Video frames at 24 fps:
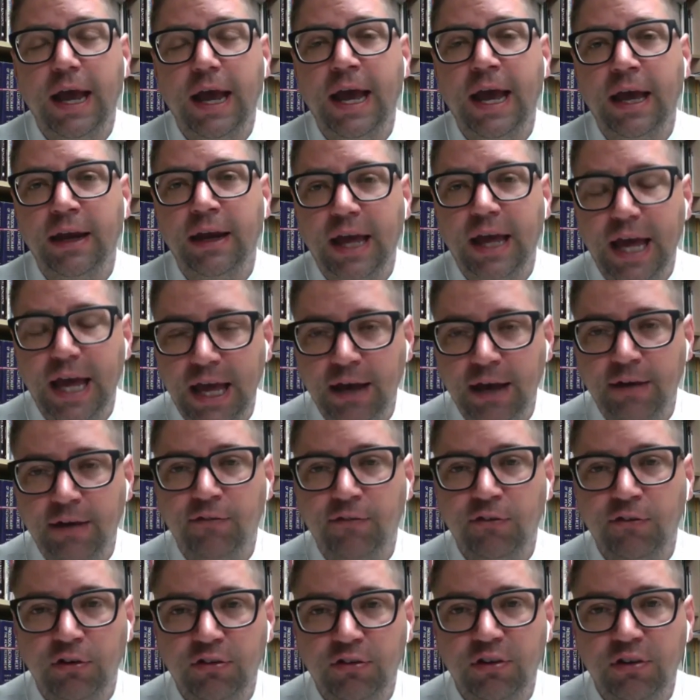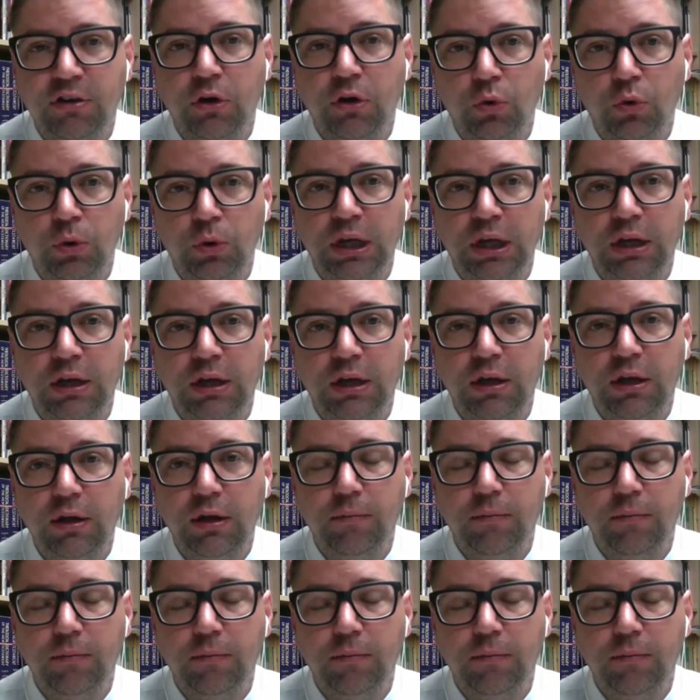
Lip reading: and every single week,